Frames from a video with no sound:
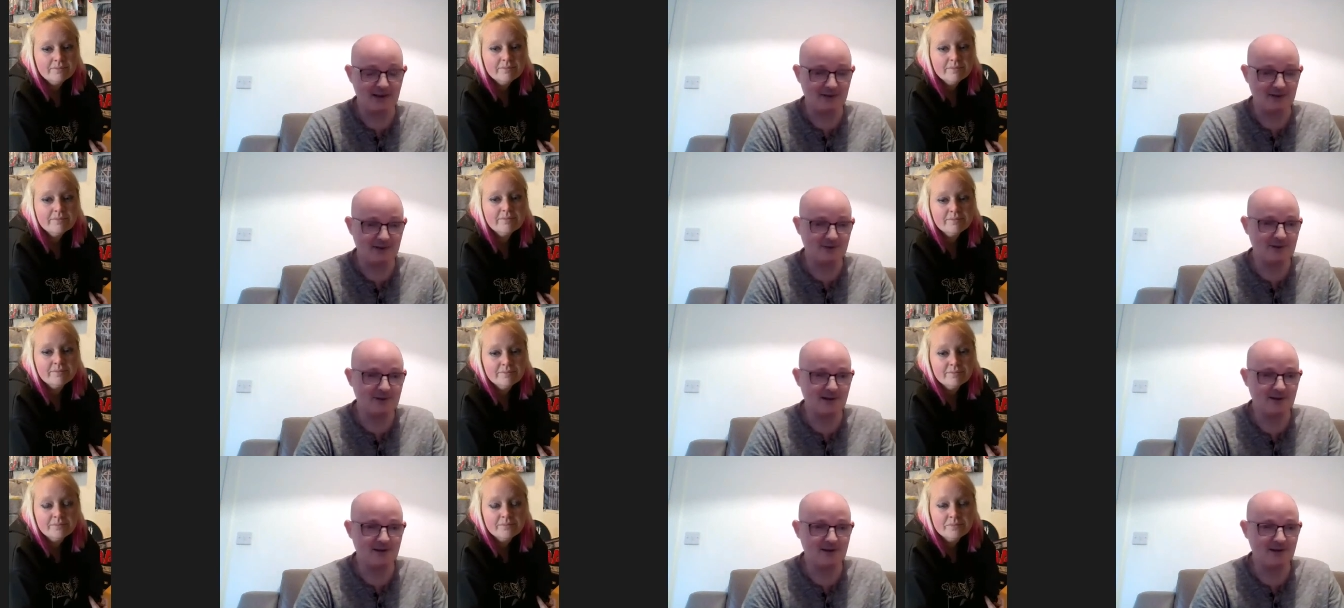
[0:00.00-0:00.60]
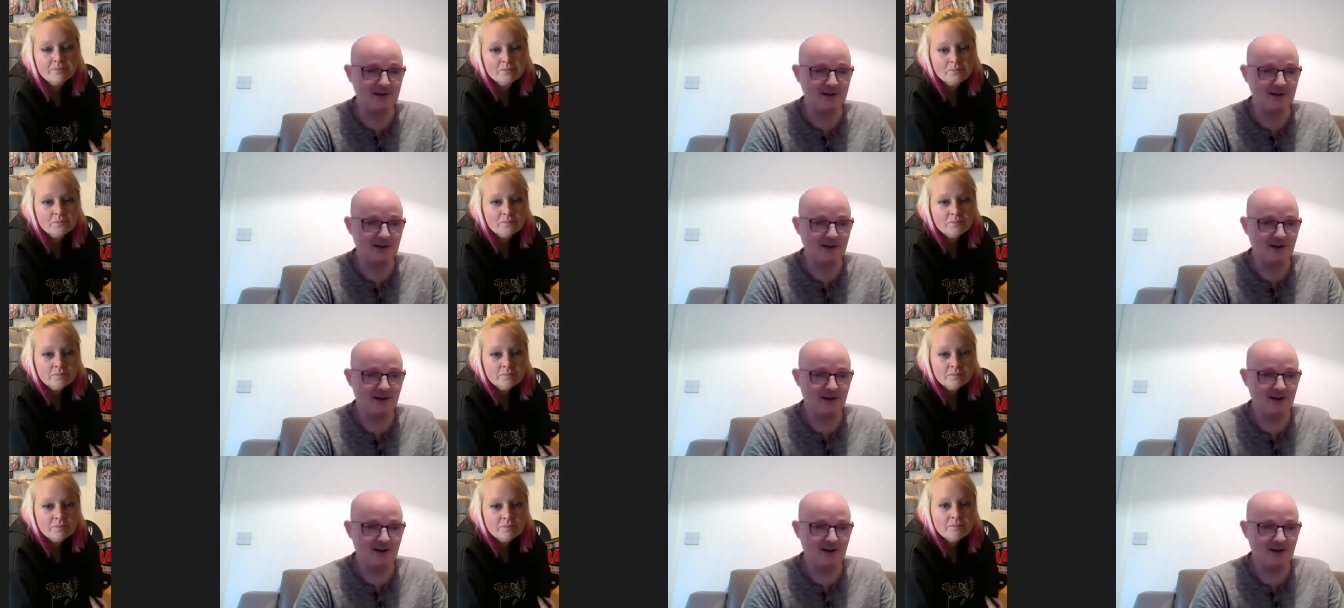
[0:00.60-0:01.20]
Speaker 1: end
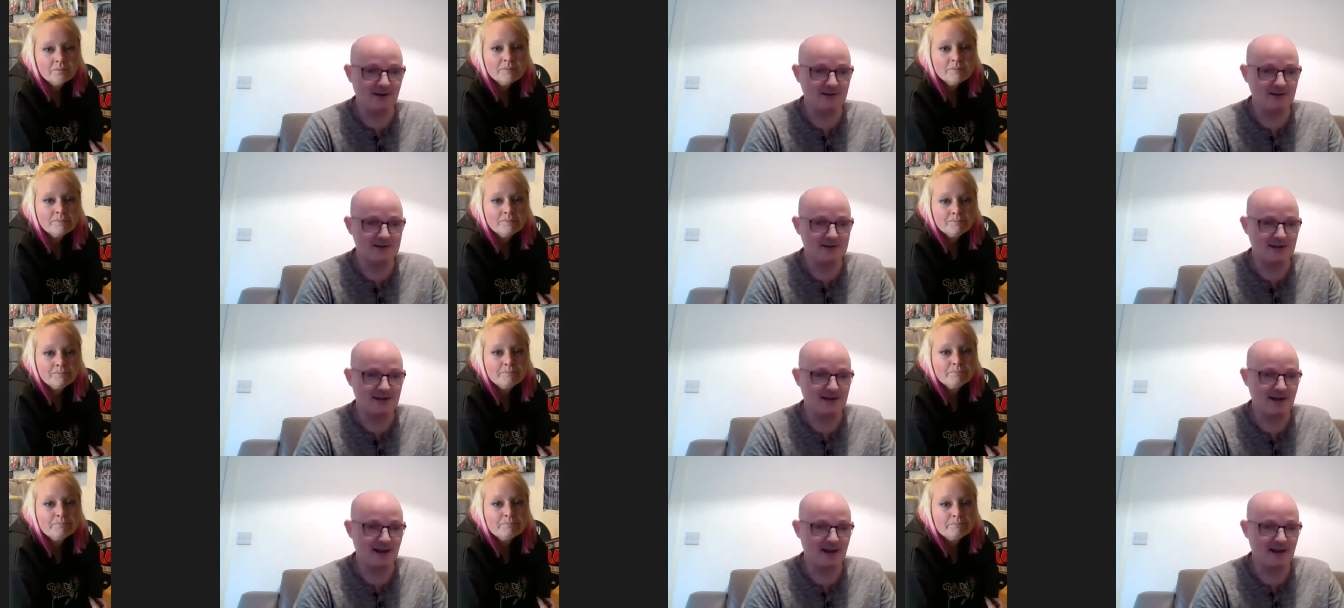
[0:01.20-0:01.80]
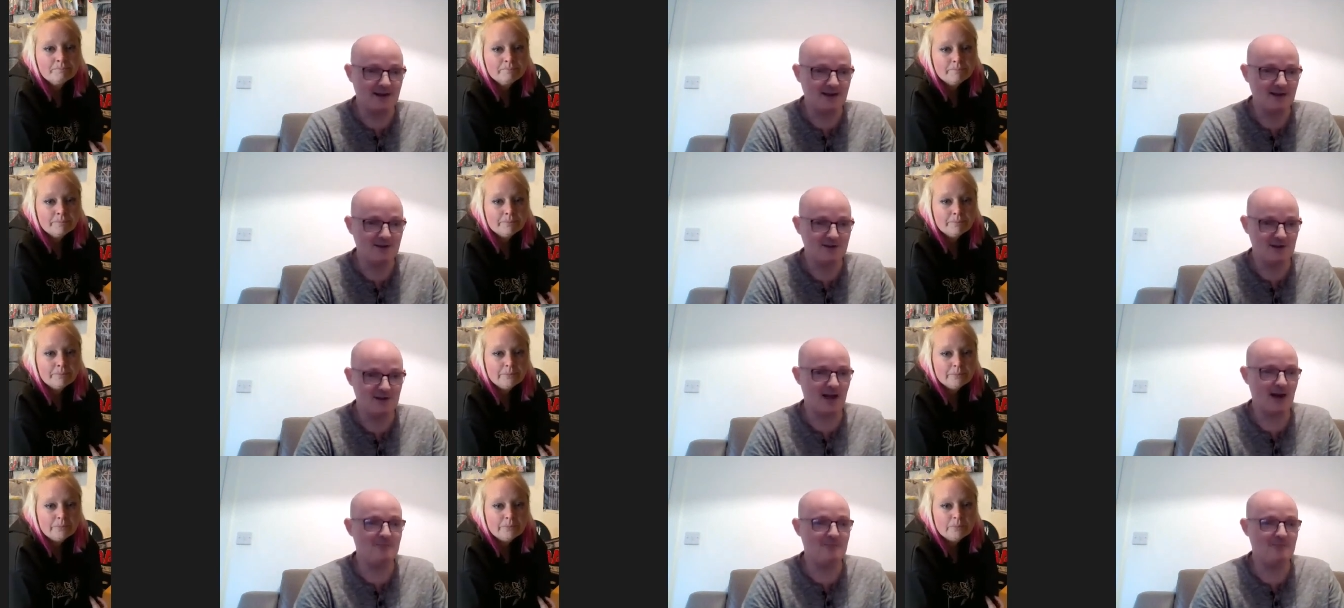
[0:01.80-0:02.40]
today,
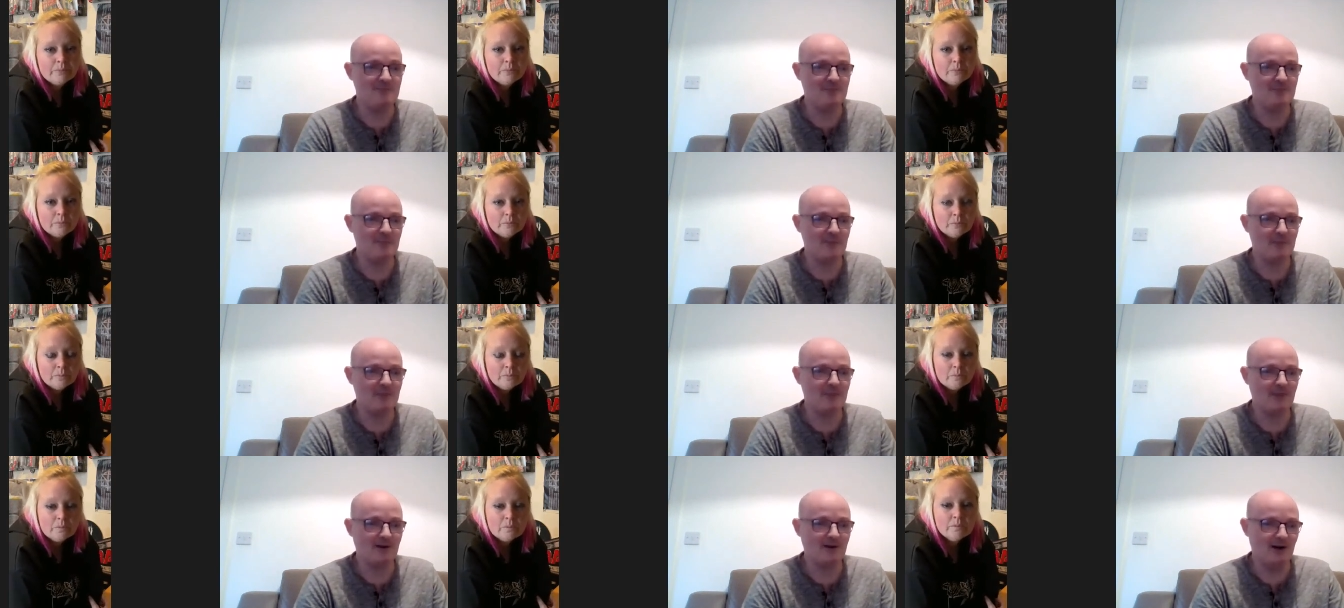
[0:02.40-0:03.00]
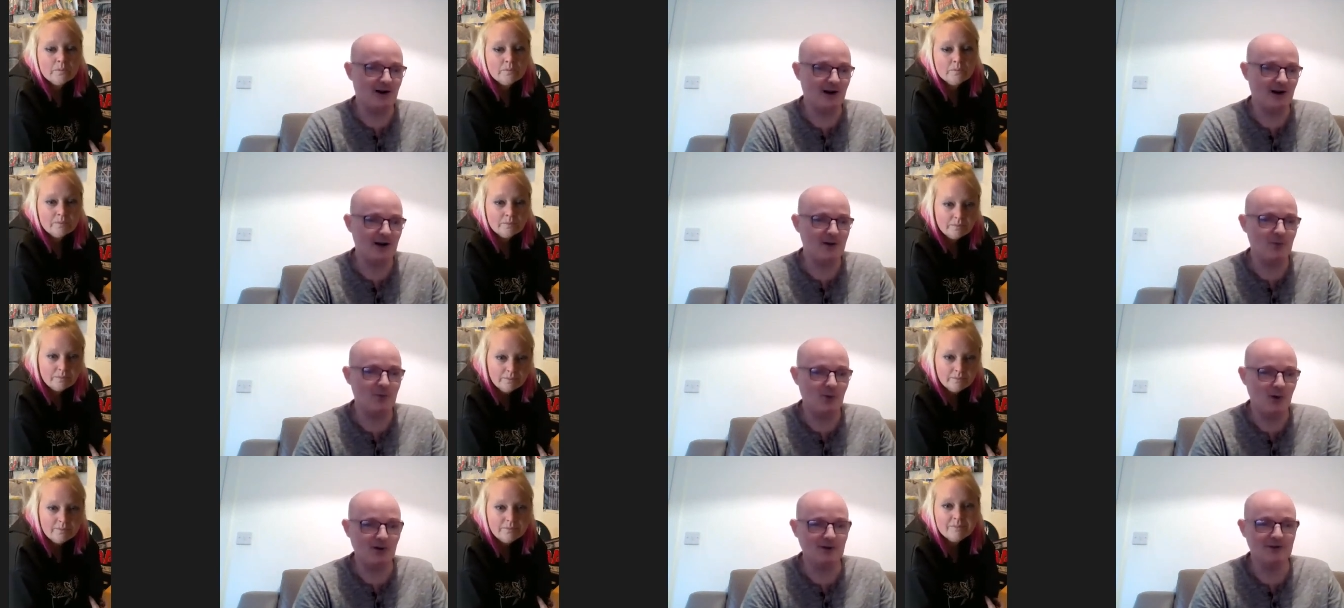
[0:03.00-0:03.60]
Gem, I
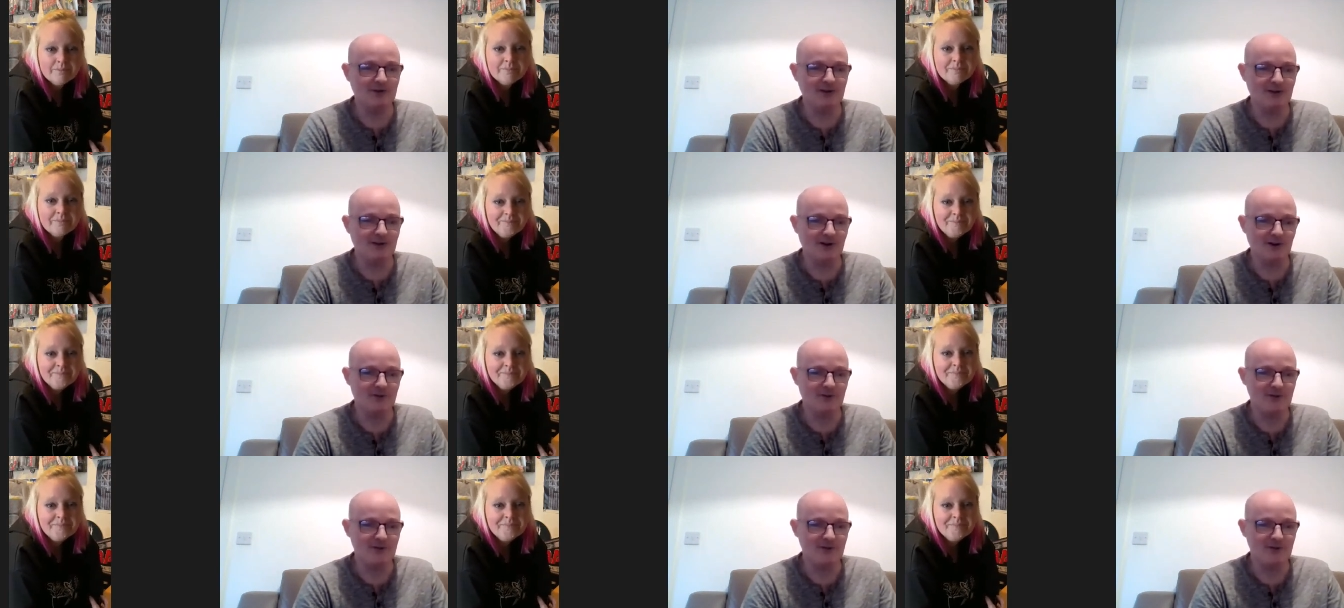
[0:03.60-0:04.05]
want